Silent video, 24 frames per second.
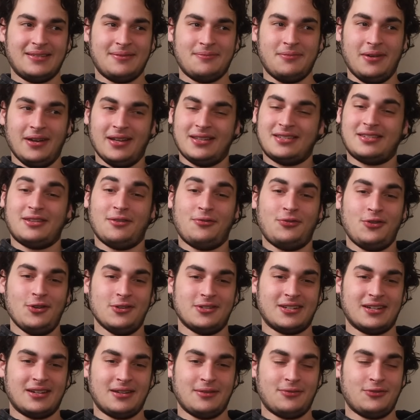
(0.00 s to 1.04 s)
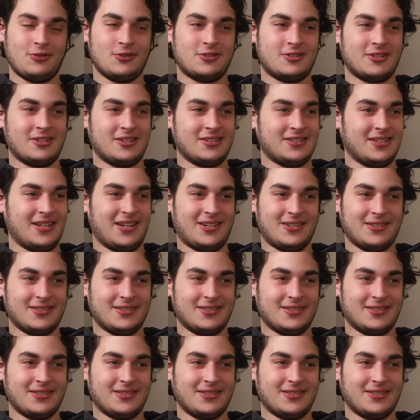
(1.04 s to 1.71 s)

But it's the future. The future is now.